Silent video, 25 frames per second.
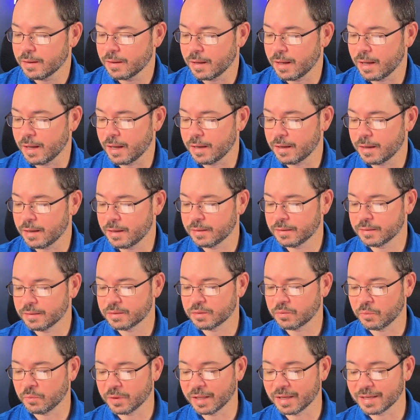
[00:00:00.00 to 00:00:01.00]
And
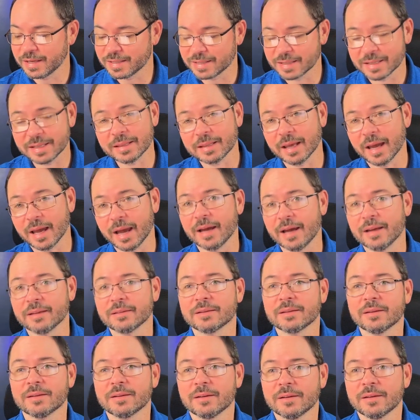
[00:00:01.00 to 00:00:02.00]
when they did
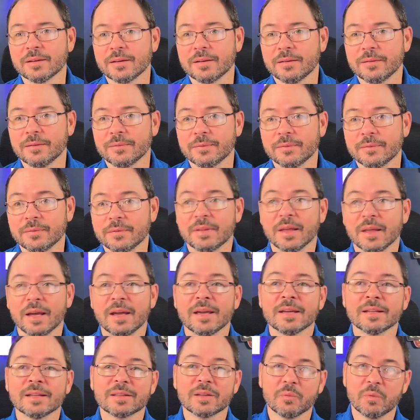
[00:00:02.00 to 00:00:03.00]
that, they
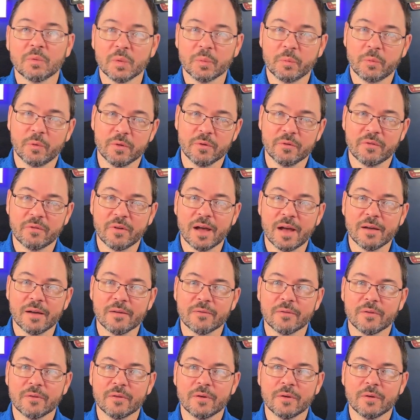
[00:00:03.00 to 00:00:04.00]
hit the 1.5
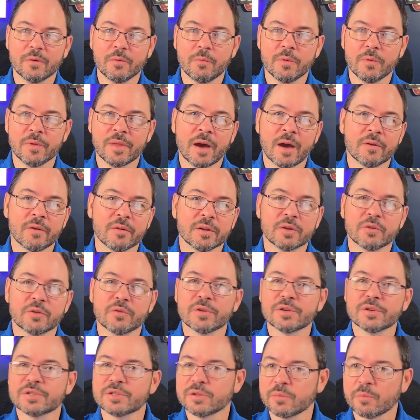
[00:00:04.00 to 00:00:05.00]
without
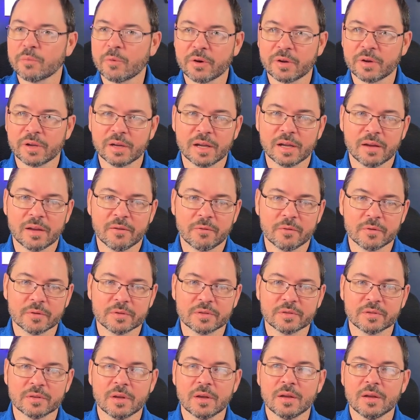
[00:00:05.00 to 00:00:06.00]
increasing their marketing
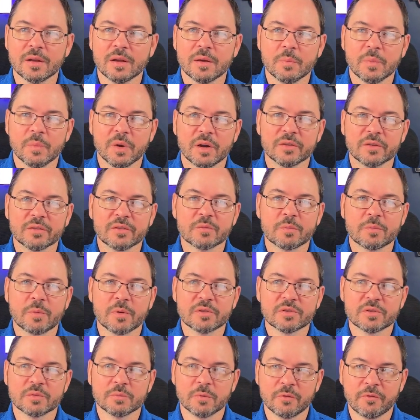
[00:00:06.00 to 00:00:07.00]
efforts, because this
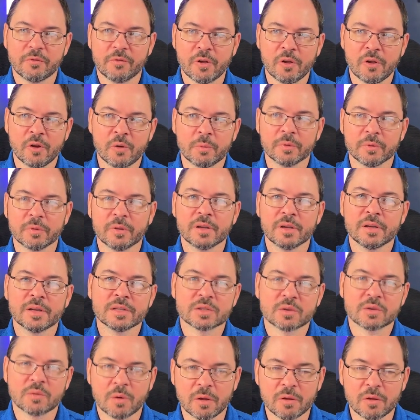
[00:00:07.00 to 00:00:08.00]
person will follow up with
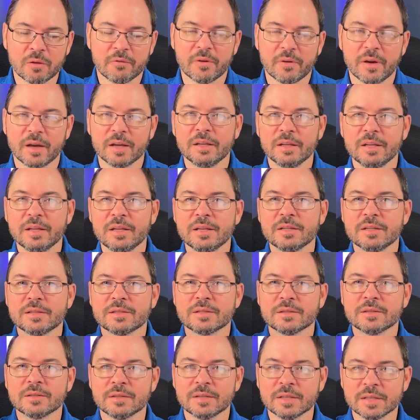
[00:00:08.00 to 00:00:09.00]
leads, qualify
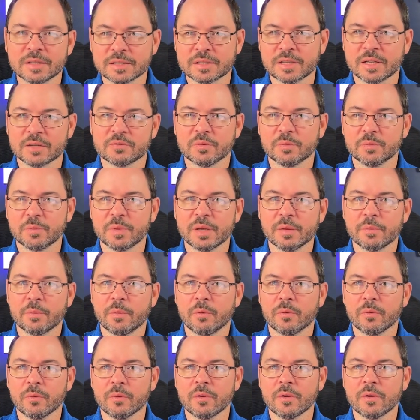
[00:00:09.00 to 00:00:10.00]
leads, get in touch with
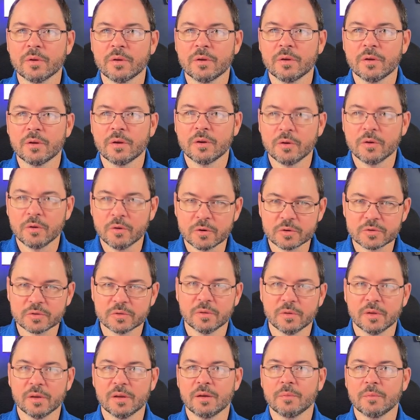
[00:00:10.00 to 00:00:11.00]
people, nurture
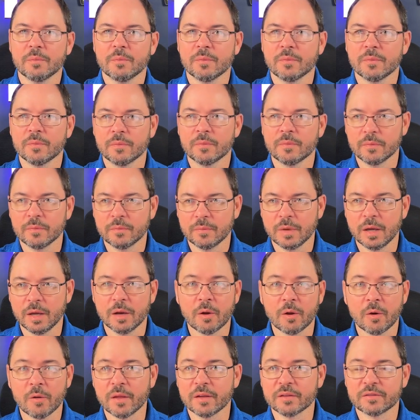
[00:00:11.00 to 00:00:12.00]
them, and
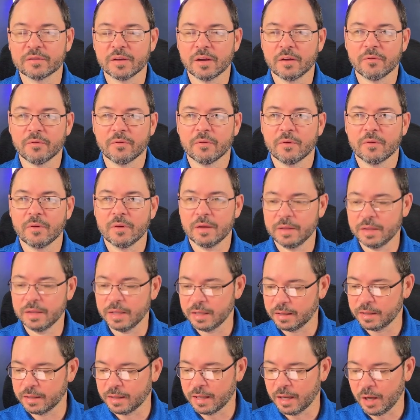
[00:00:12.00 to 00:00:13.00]
all that stuff
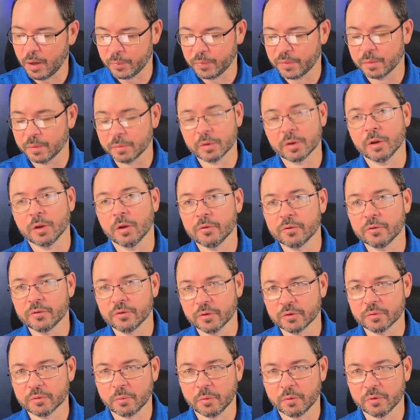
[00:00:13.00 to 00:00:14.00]
that help them close
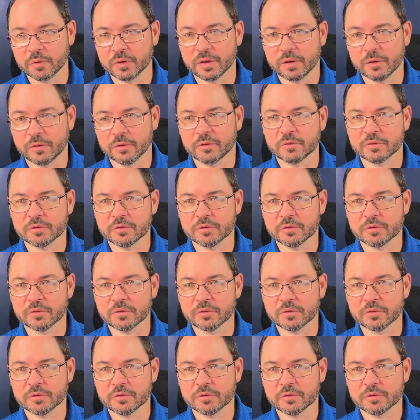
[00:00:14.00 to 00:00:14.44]
those more deals.